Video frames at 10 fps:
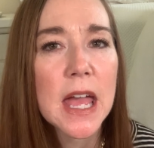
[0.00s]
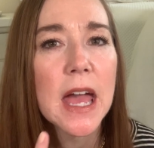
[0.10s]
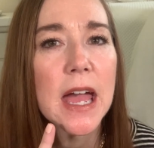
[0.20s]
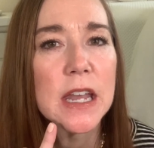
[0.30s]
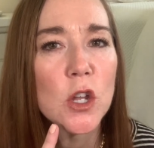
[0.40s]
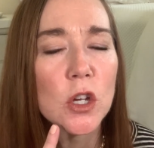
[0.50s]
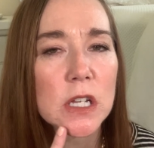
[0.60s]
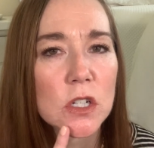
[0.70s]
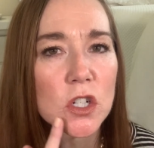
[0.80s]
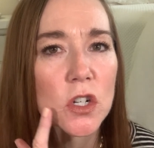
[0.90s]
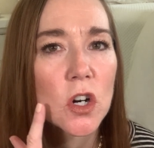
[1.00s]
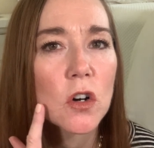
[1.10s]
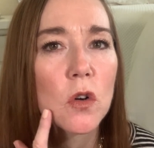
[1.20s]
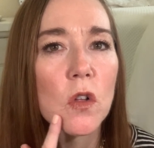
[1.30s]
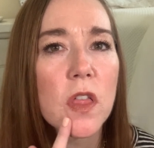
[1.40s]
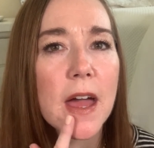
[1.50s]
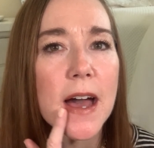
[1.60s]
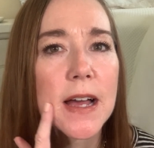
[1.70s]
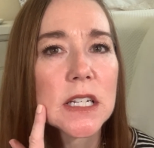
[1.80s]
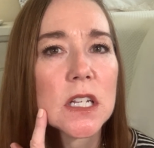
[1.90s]
and you can circle
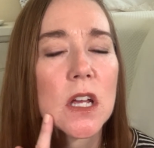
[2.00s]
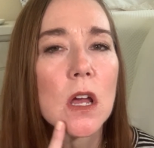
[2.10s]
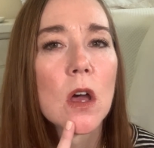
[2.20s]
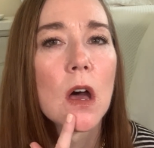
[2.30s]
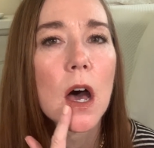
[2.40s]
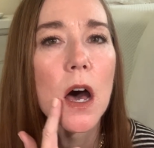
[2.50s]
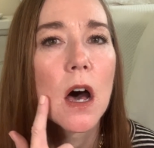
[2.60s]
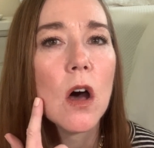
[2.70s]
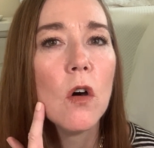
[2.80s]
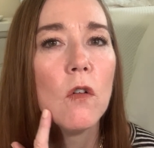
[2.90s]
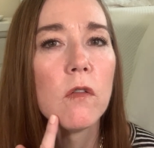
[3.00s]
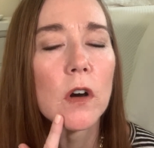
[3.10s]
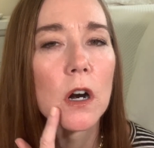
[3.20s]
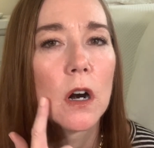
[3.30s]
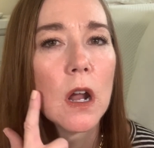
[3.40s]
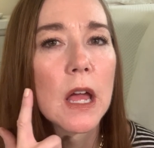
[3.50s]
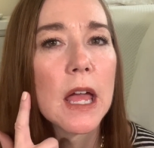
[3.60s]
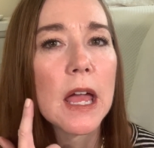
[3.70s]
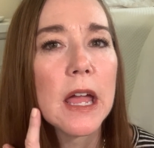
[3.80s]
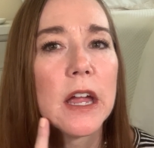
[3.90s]
that over
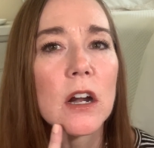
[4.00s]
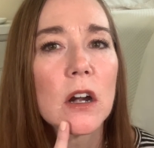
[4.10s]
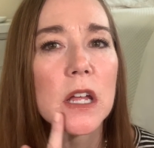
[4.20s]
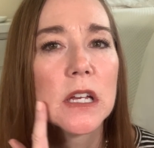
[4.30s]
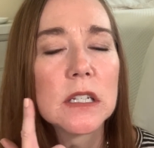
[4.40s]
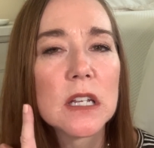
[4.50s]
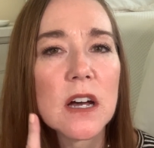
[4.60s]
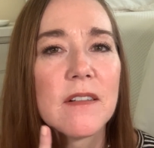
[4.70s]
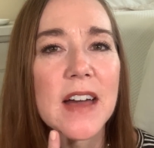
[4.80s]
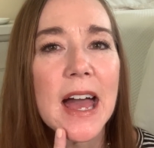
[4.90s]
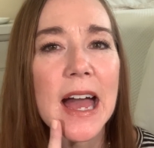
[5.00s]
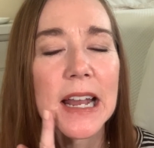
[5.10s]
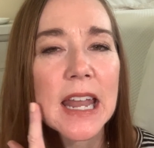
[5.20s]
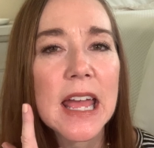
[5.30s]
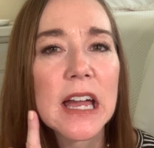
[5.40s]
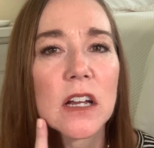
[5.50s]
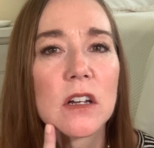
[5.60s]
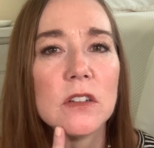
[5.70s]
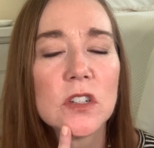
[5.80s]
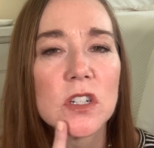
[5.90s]
areas of acneic
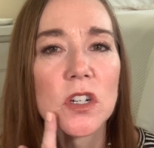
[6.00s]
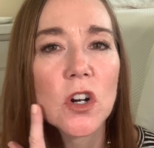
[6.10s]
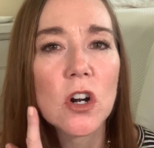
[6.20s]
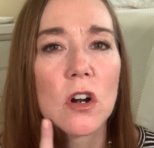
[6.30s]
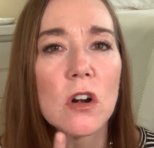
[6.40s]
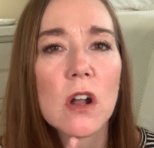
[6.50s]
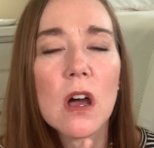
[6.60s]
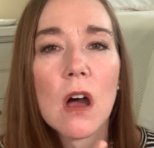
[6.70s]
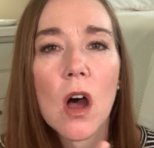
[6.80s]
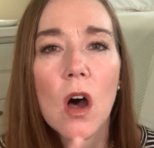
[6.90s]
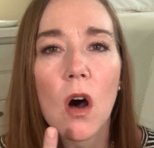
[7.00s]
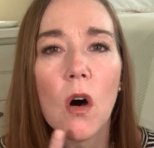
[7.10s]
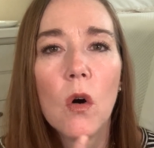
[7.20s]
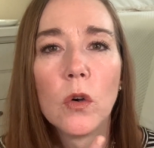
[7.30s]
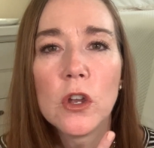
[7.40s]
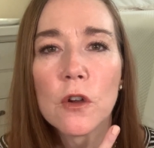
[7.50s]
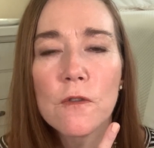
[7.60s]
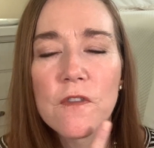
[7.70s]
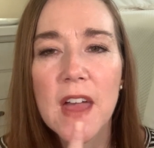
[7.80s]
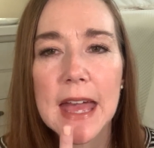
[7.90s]
concern on your
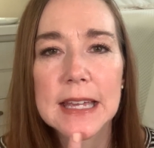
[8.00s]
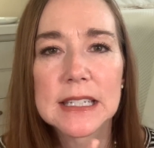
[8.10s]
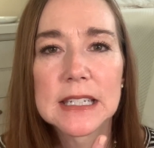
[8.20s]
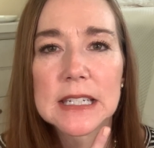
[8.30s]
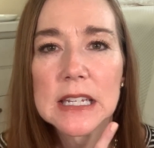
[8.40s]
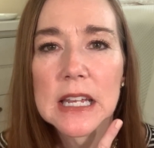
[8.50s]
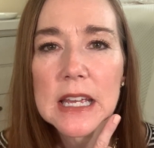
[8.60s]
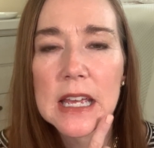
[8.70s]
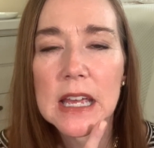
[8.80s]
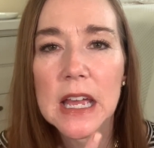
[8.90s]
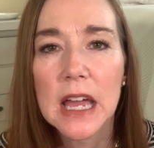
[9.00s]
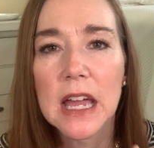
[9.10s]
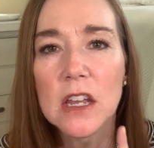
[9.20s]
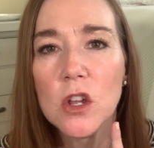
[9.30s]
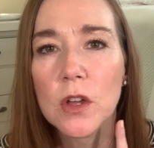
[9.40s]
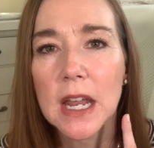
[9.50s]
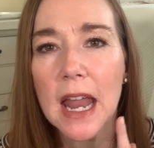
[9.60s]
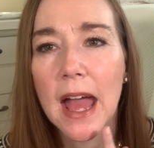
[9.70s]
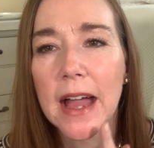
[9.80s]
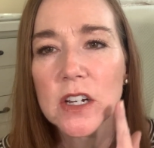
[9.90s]
face. And you can
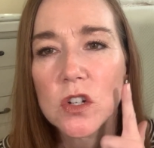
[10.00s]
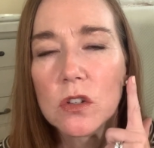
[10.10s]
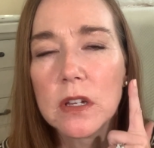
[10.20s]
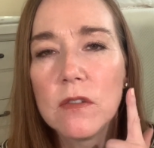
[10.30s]
actually